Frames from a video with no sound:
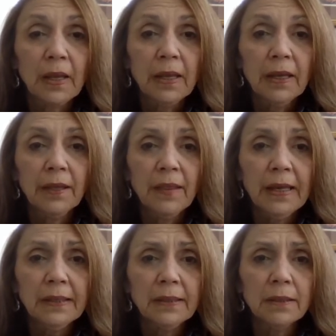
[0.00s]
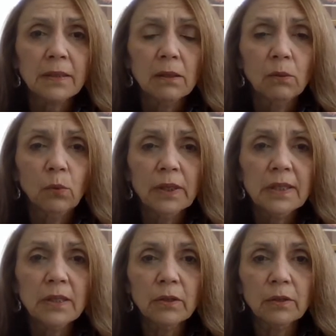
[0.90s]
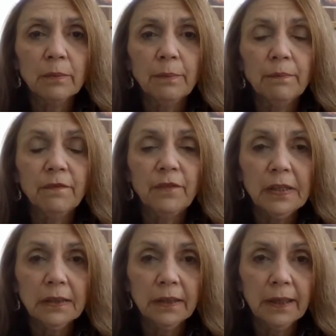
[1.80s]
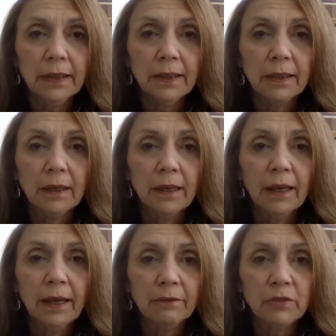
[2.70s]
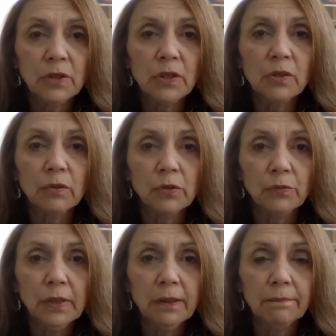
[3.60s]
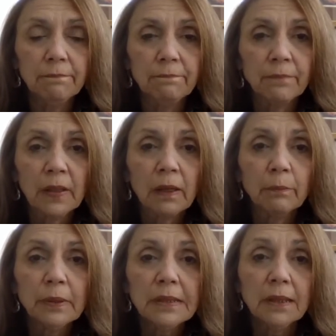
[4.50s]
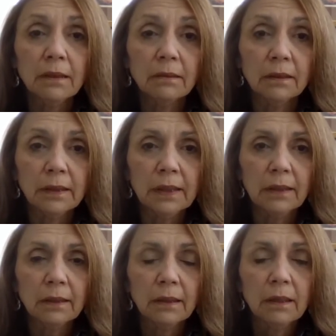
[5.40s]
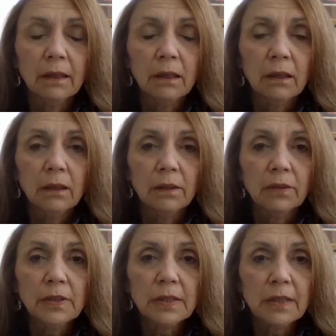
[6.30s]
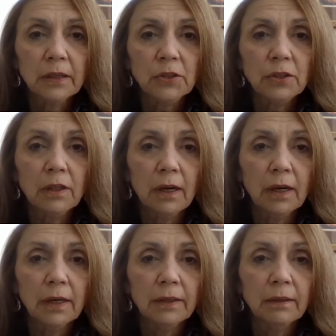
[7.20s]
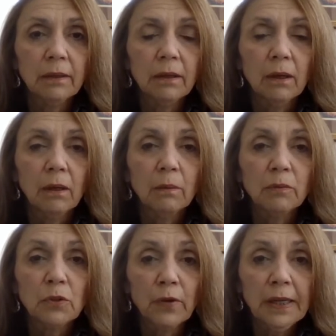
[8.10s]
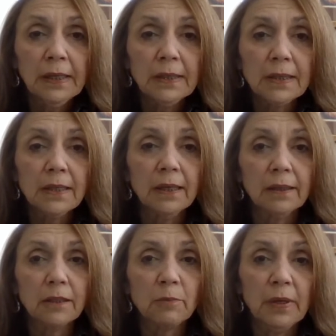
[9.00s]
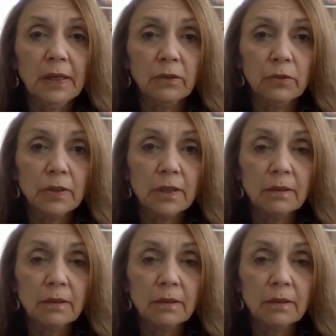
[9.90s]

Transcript: And that is, what is it going to feel like after the surgery? Particularly the discussion on drains and expanders.